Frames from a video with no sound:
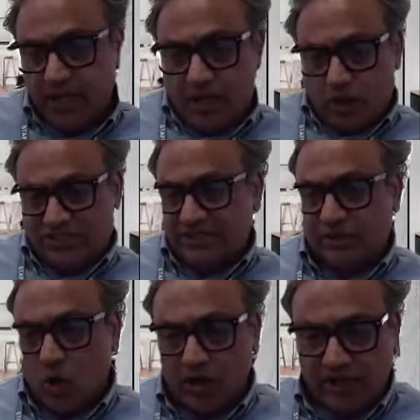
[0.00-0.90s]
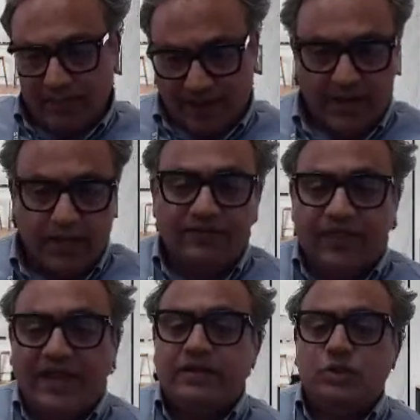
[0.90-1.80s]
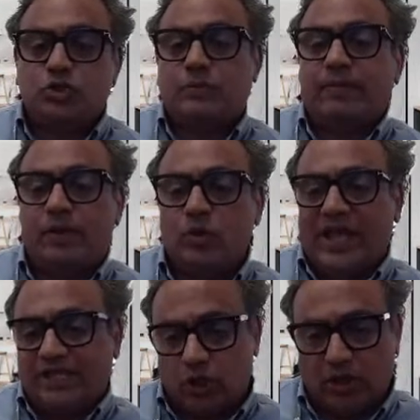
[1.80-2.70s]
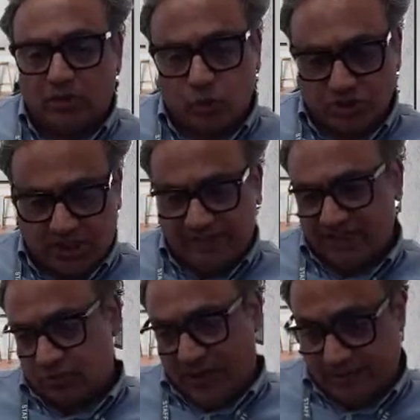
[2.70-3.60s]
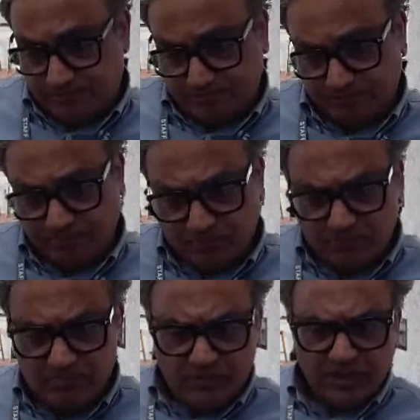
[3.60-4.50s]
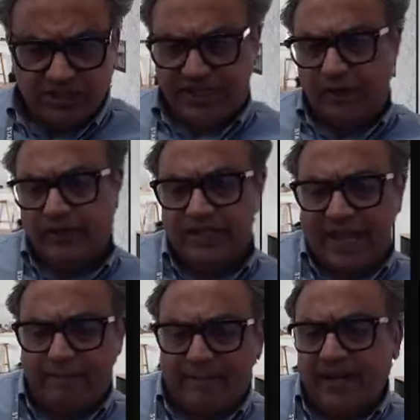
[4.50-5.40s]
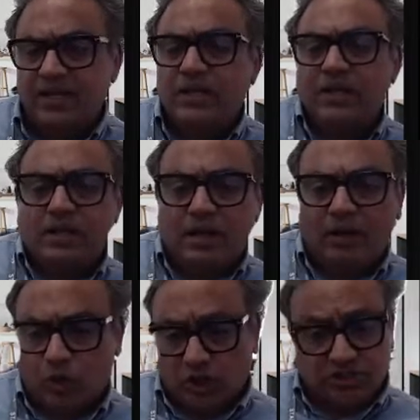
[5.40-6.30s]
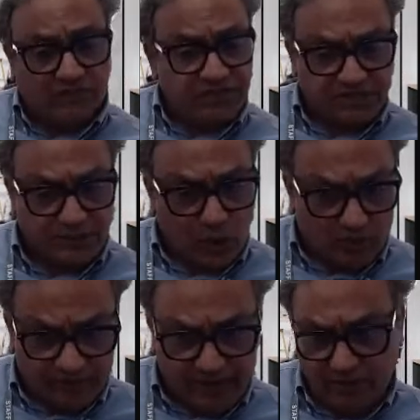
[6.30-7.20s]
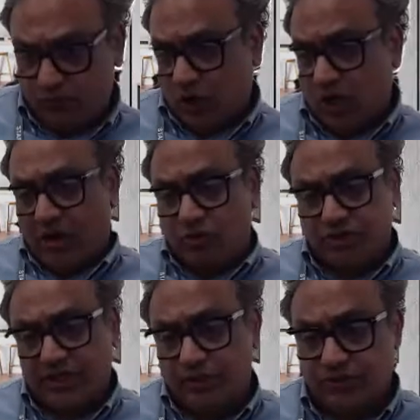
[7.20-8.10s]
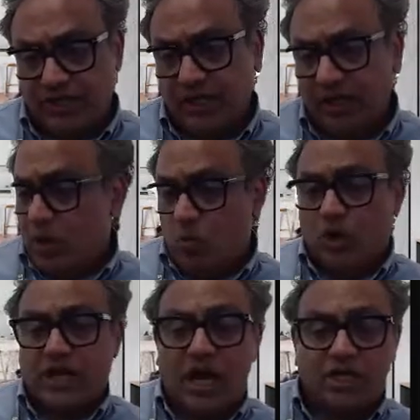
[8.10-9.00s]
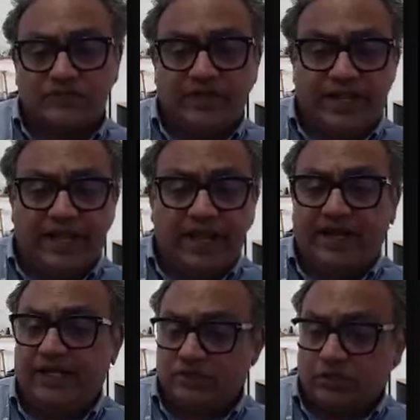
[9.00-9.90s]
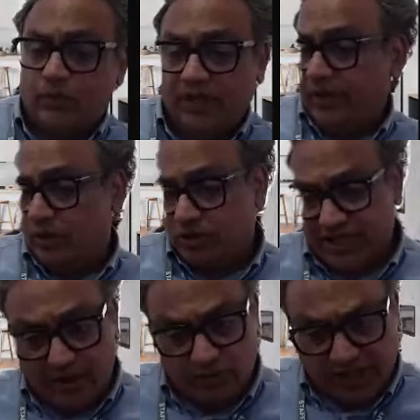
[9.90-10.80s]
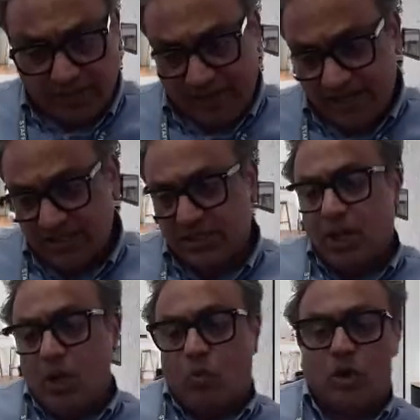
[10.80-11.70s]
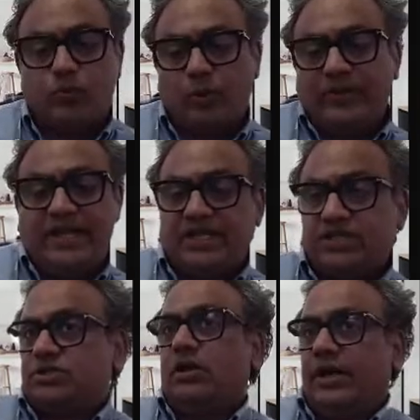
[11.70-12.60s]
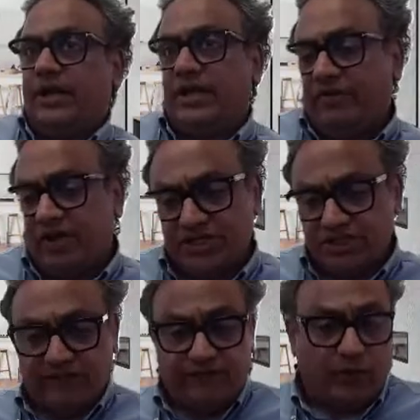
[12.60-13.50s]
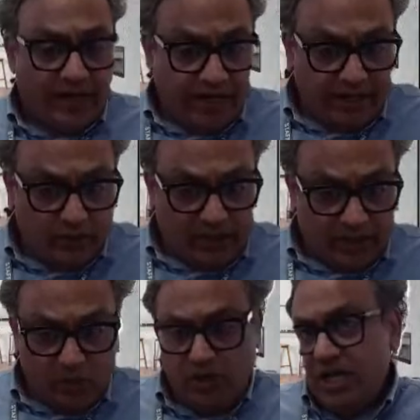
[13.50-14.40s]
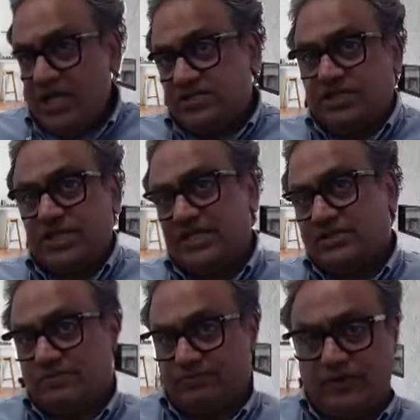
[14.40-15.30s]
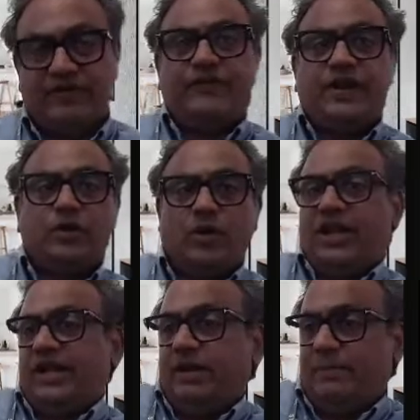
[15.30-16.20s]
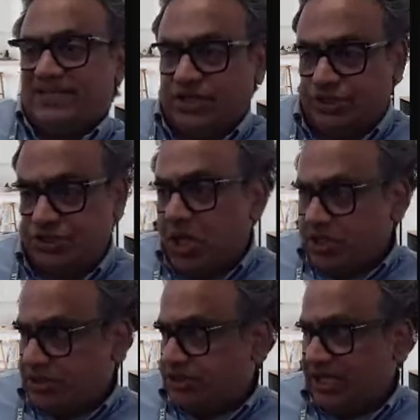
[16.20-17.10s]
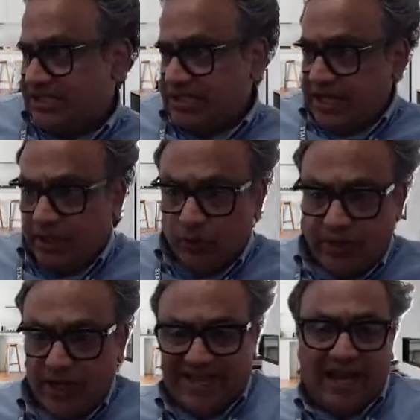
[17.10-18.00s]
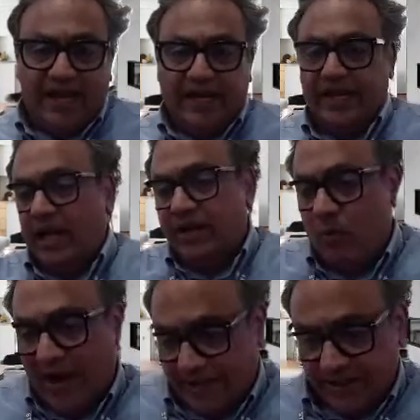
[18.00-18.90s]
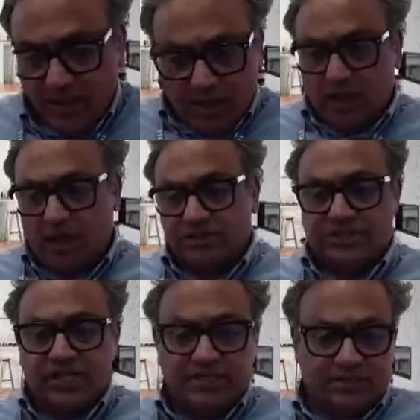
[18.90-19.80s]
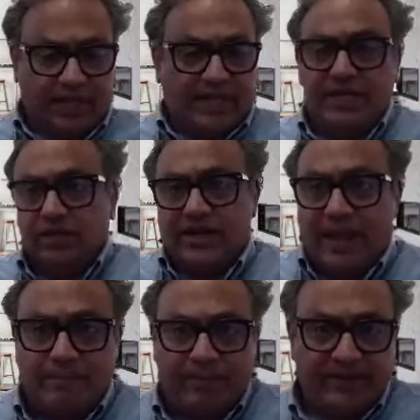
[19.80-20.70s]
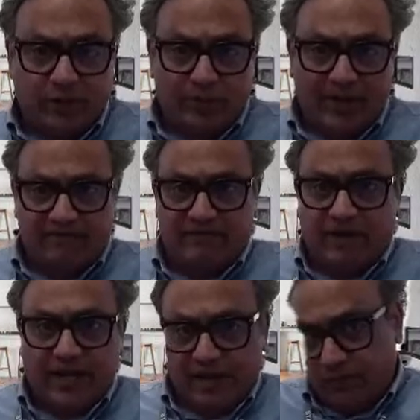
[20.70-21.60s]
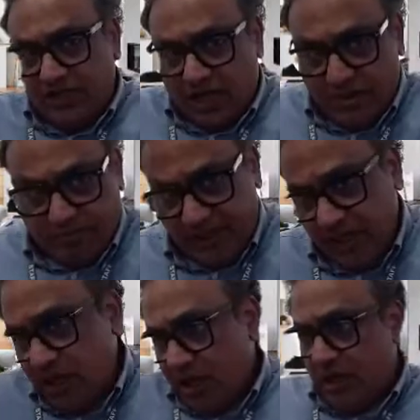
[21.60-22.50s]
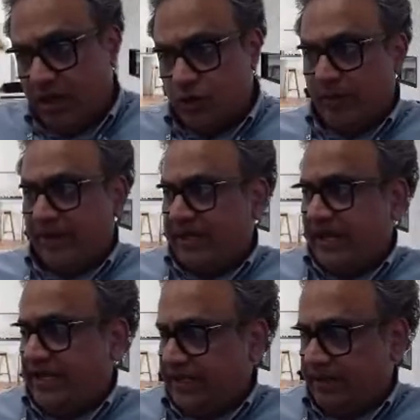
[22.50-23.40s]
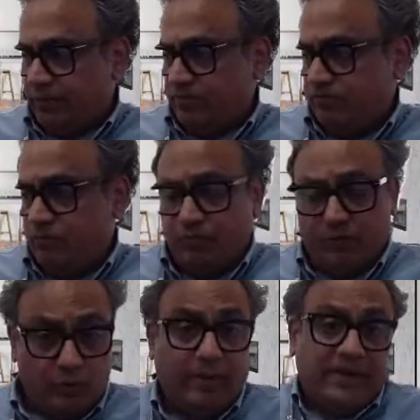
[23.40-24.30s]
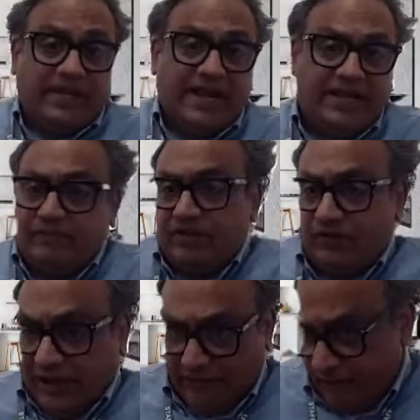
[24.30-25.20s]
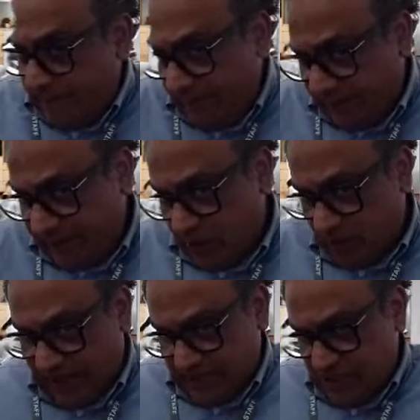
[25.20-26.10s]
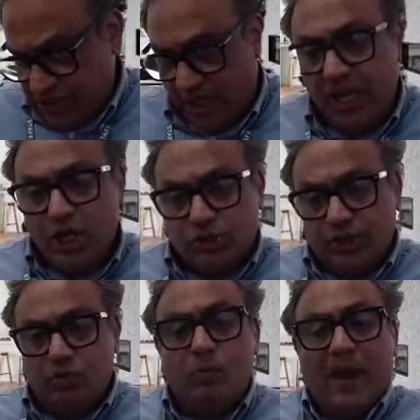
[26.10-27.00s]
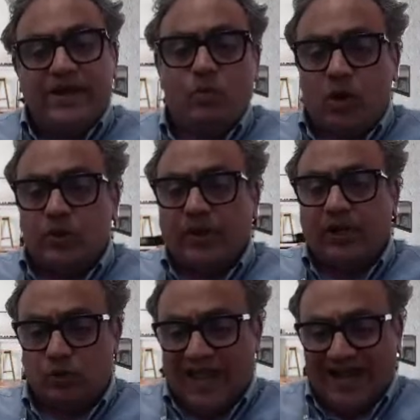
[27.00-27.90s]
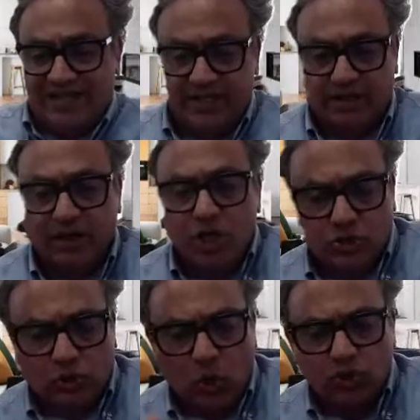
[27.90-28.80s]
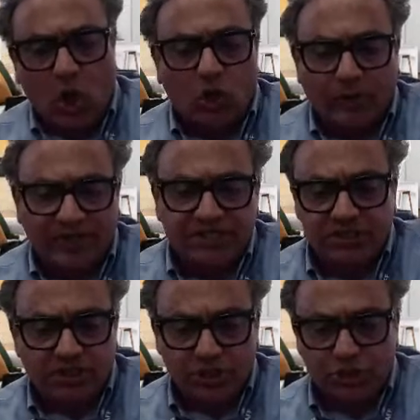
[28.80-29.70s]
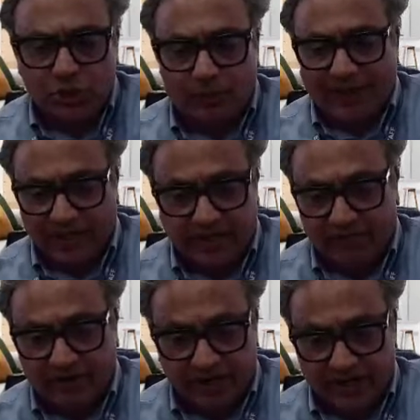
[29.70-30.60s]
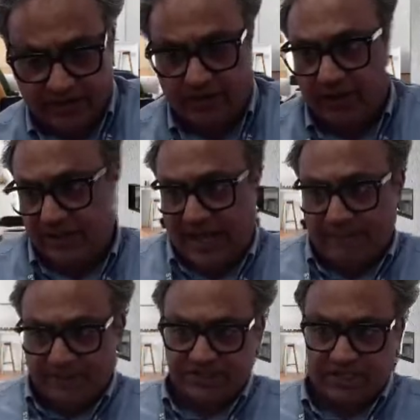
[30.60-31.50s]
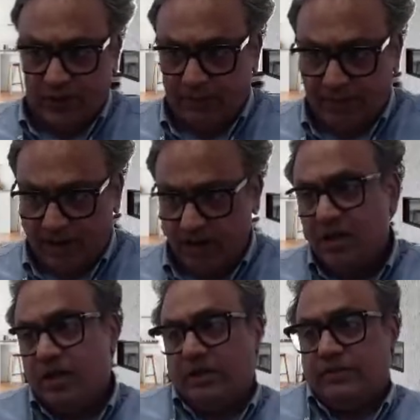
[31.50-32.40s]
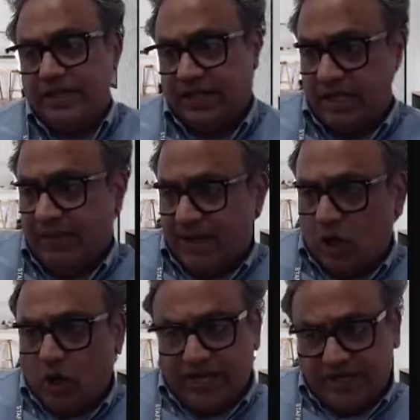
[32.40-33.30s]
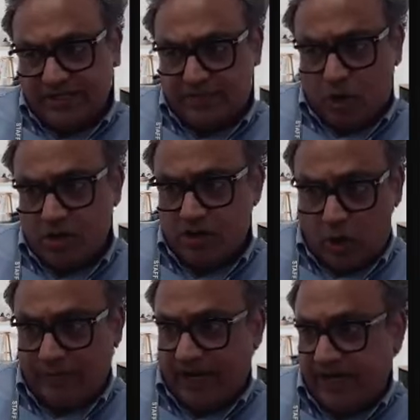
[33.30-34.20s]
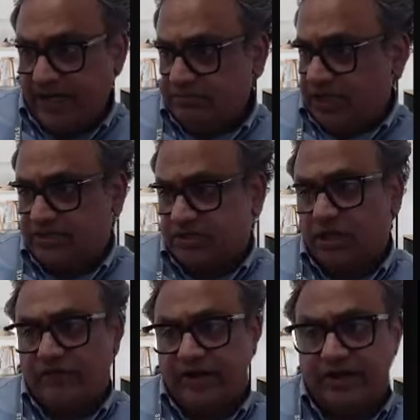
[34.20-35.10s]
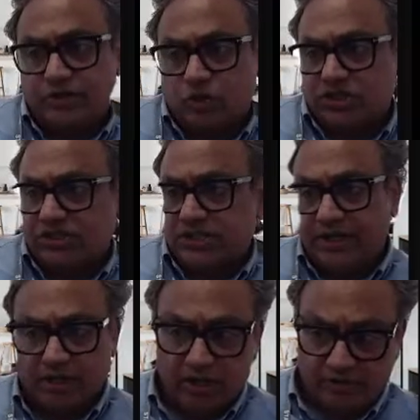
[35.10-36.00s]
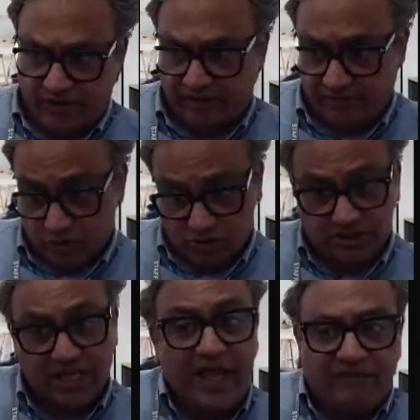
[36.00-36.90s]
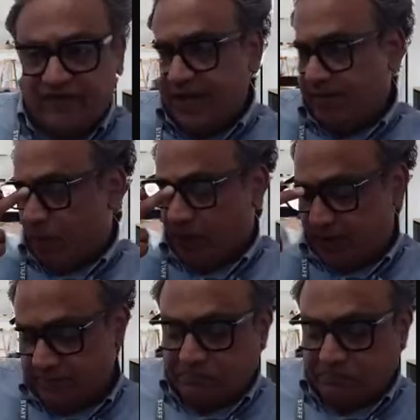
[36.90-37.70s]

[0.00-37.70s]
or sends the wrong email, then you should be able to catch all those emails as well. Scheduling the campaign, what all services are you offering, what all accounts are you using, what hours of the day and days of the week will you send out the emails, what would be the external integrations if you need to include, such as referring to a LinkedIn message, such as including a Calendly invite, such as any other campaign that you may have running with the company. You may be connecting them, you may be connecting with 3 different people in the organization. So you might want to include that here. So those automations should be integrated here in the campaign scheduling part. Then the email content is important, copywriting, external reading resources, internal training resources, very important.